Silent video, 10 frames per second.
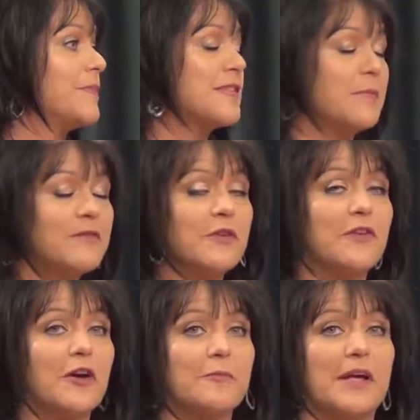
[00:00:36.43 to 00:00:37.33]
Some of you
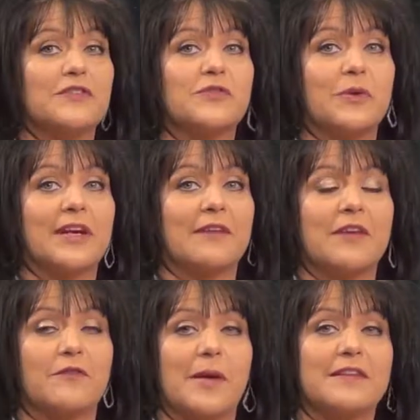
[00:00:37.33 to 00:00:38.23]
have heard my story, and I've
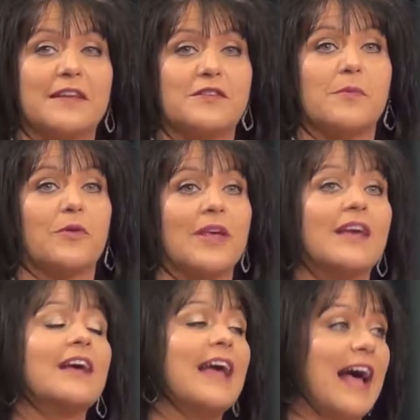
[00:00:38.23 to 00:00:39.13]
given my testimony